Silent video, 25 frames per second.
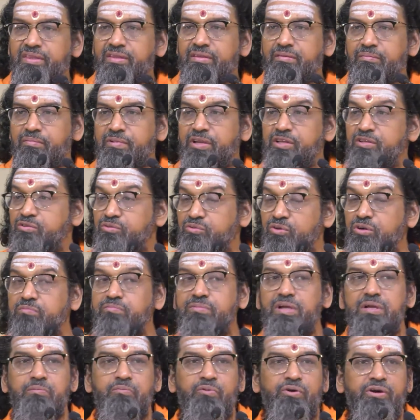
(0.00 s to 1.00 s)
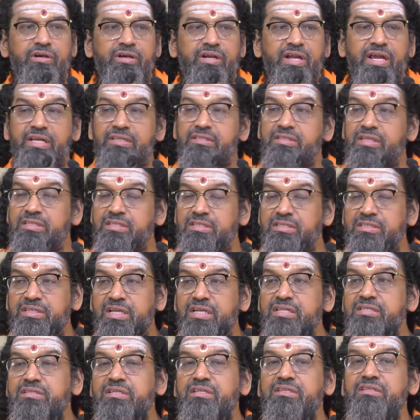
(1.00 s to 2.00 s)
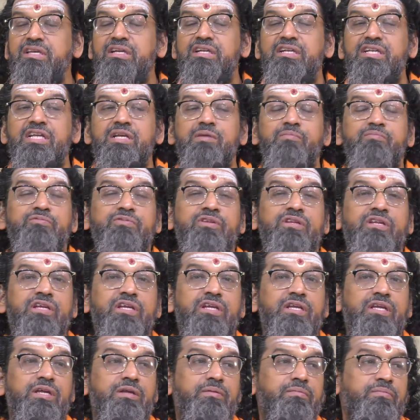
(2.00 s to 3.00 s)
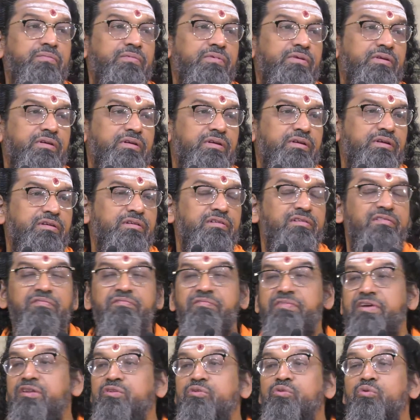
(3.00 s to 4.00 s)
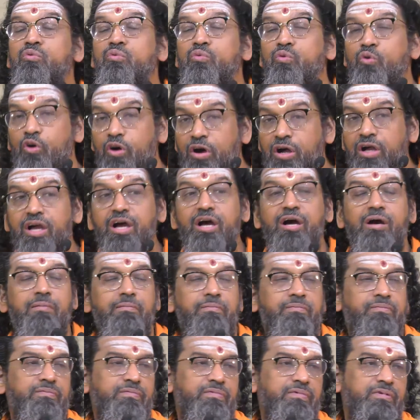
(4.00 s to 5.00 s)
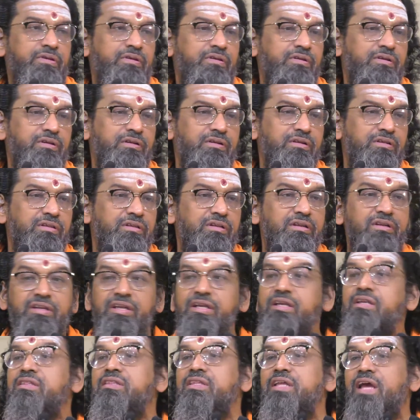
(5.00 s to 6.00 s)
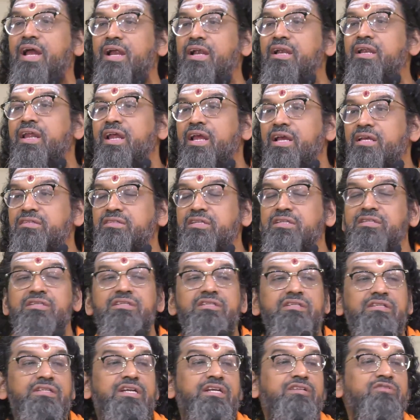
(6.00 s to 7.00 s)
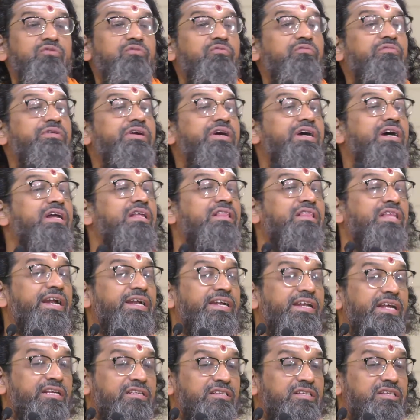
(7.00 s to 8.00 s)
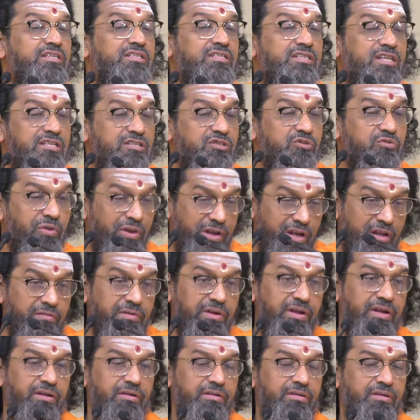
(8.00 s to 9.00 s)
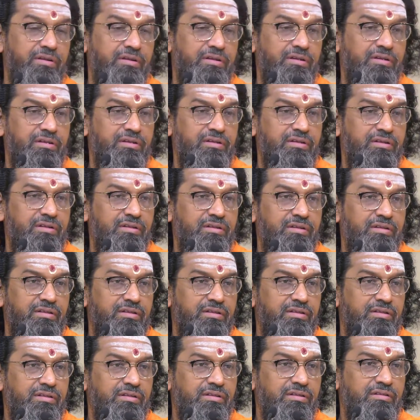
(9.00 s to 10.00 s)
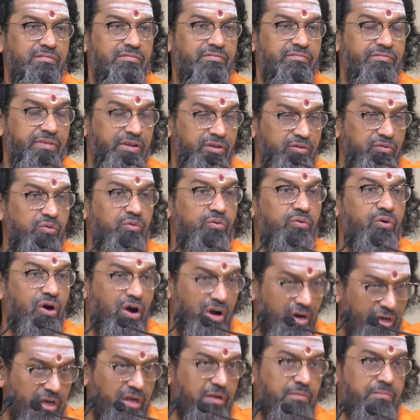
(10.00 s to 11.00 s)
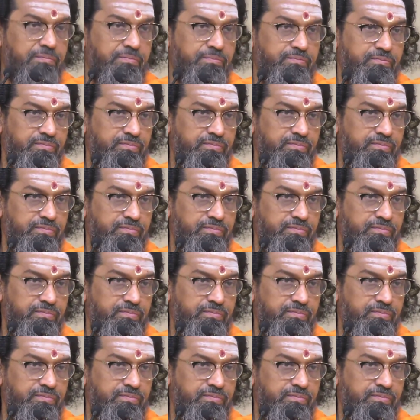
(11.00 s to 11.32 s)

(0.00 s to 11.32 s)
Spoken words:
Please note my point. Existence in the deep sleep, when you woke up, did that existence, where that existence went away? When you got up